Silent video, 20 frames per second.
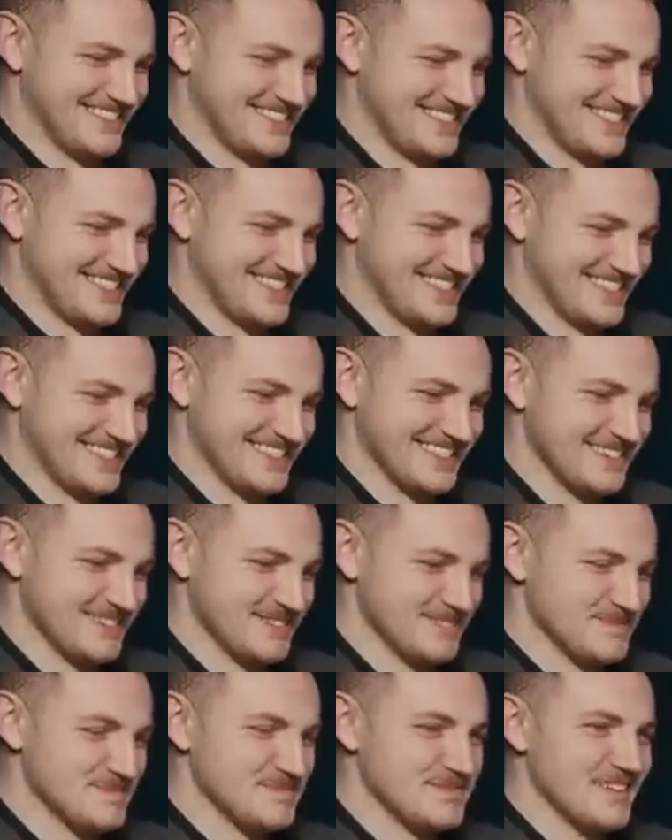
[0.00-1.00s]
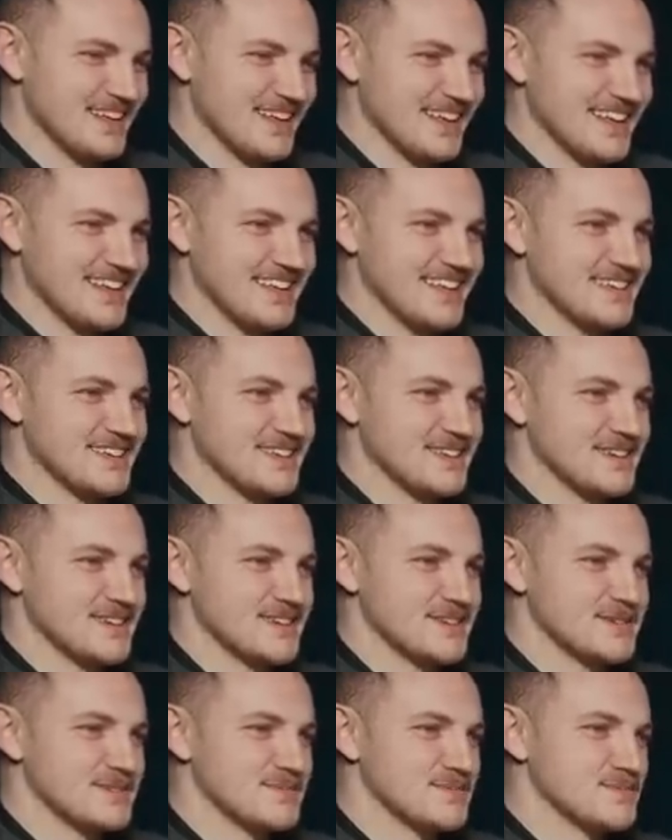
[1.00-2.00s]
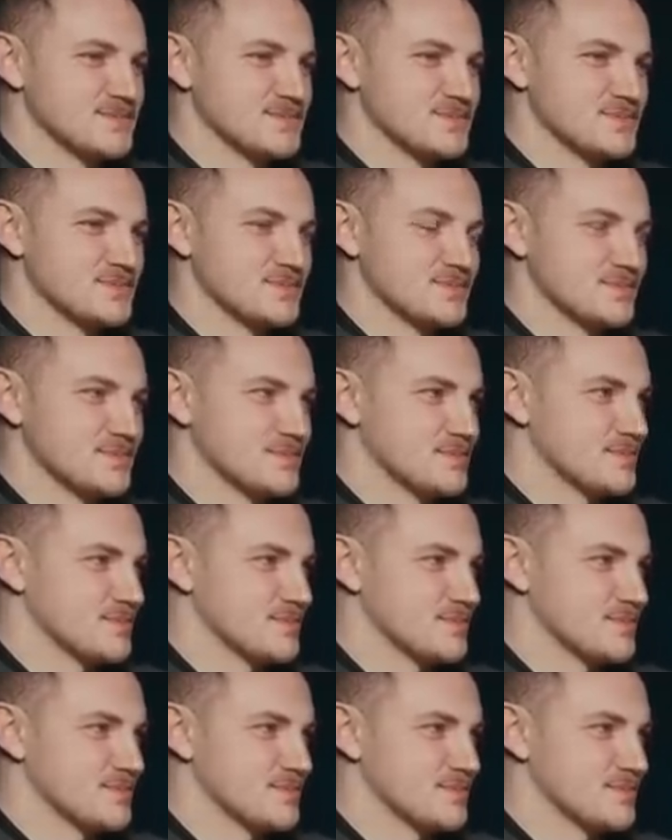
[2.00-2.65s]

(silent)